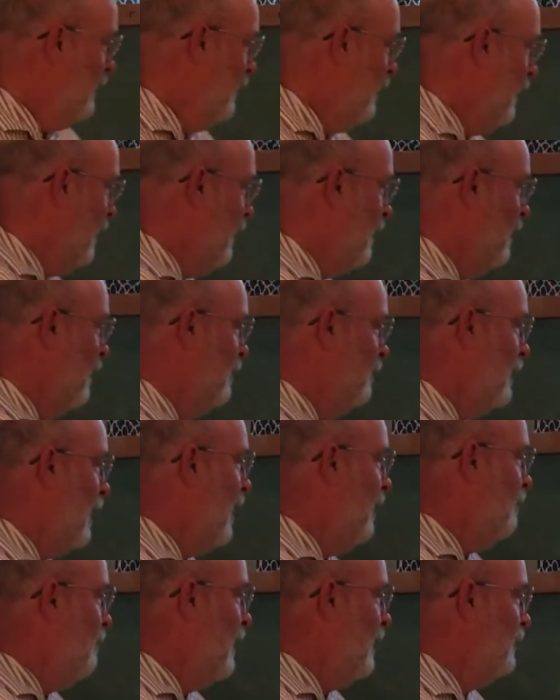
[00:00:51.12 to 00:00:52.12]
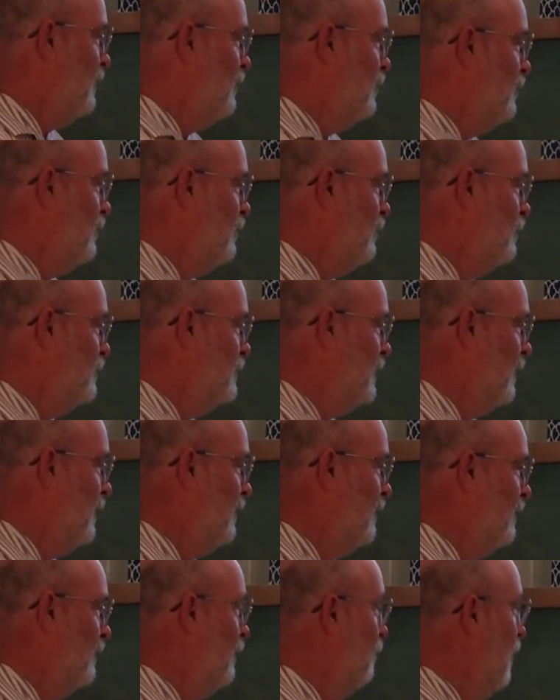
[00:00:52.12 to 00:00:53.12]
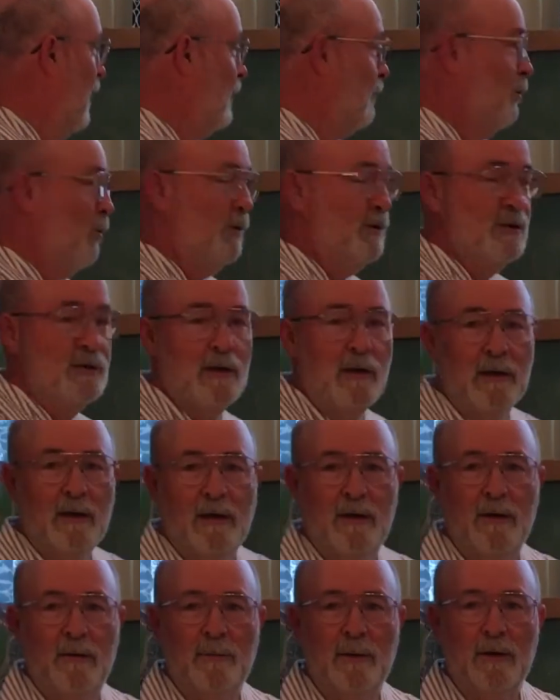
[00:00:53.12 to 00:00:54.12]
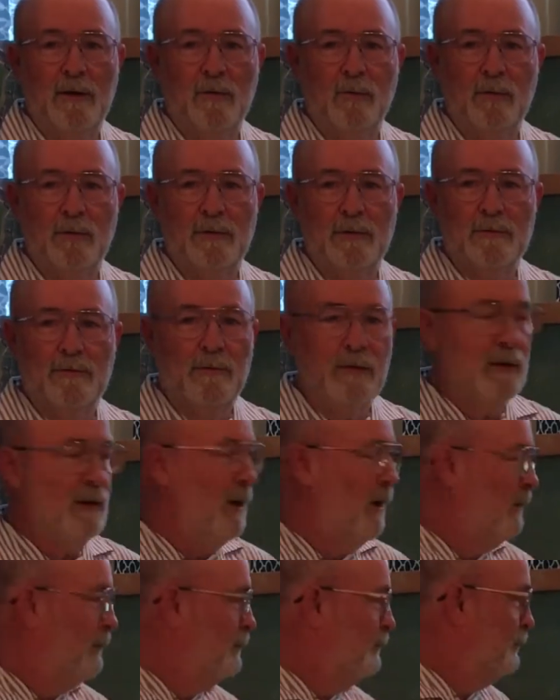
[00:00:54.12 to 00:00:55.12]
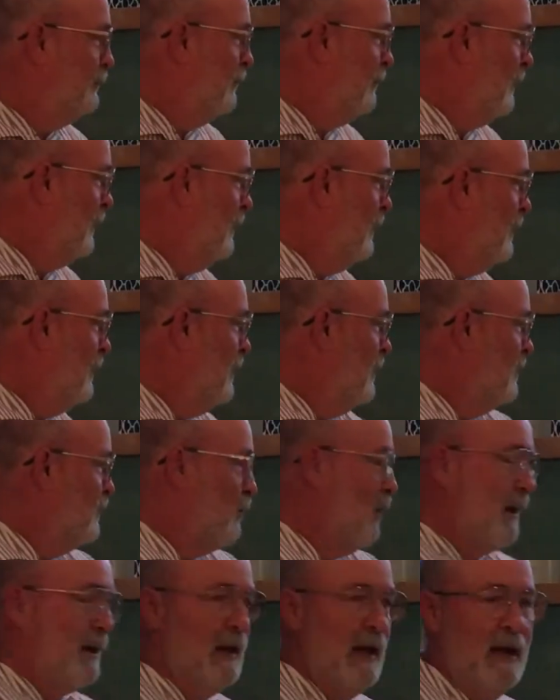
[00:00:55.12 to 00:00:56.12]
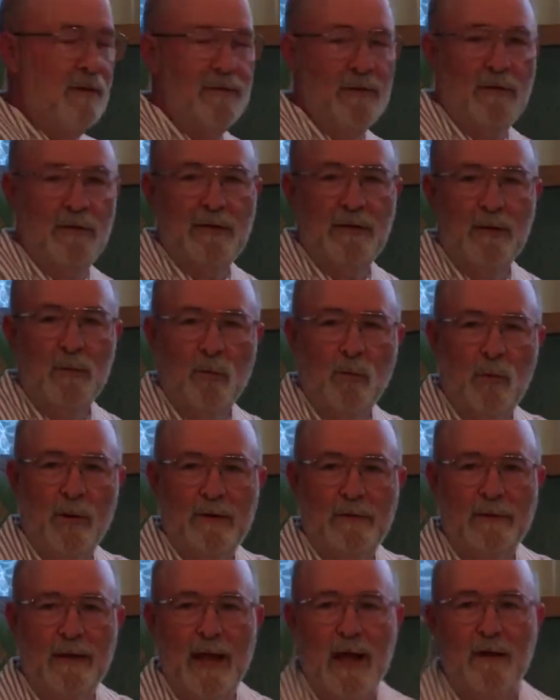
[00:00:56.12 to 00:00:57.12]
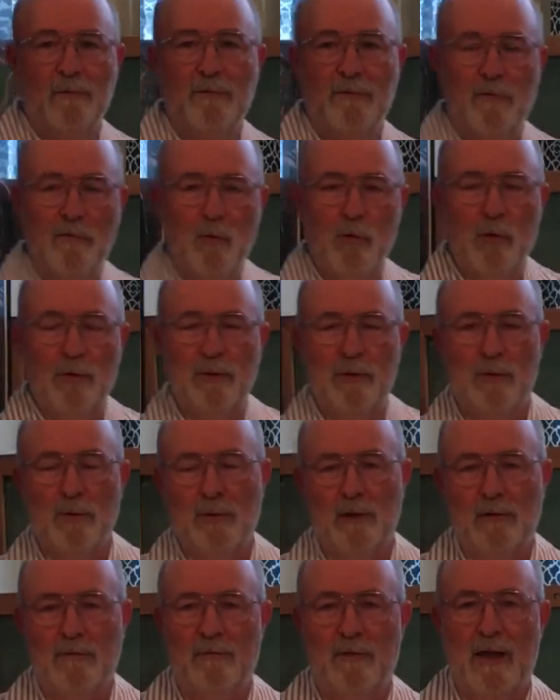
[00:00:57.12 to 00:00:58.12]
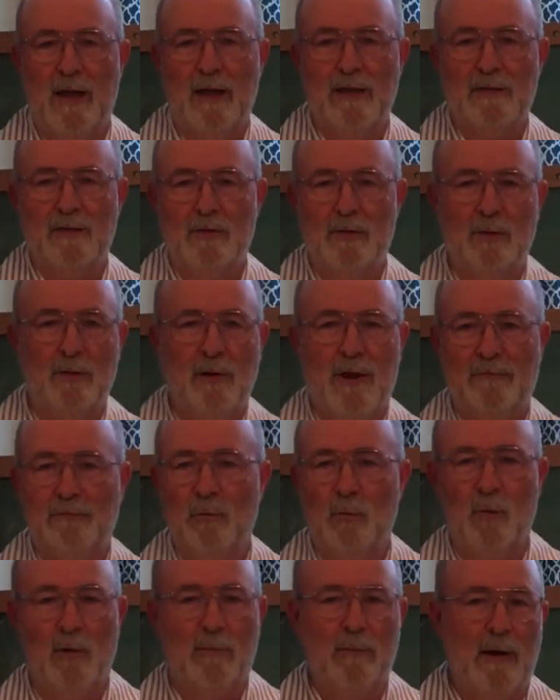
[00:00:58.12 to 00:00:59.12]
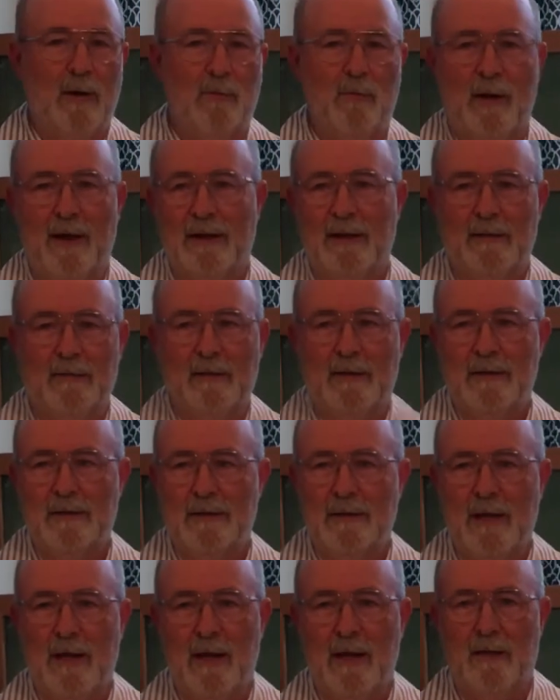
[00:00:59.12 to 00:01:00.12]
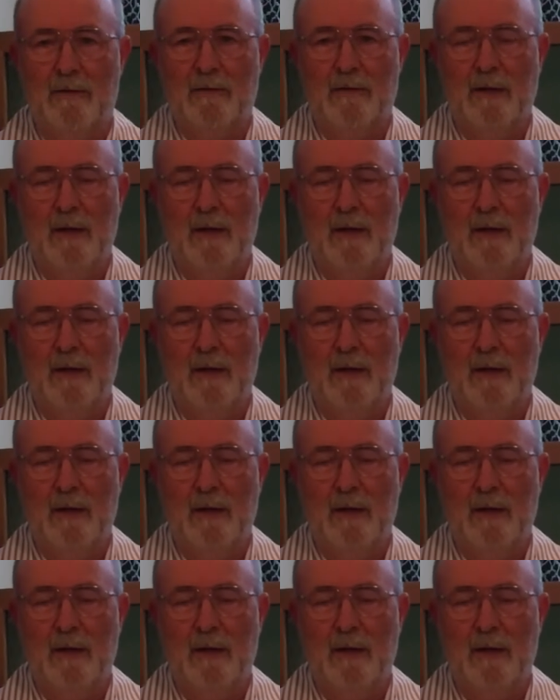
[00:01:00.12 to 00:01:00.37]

I might use the blackboard just like I am here with this video. So I can have everything written out for you in advance and you don't have to worry about writing things down.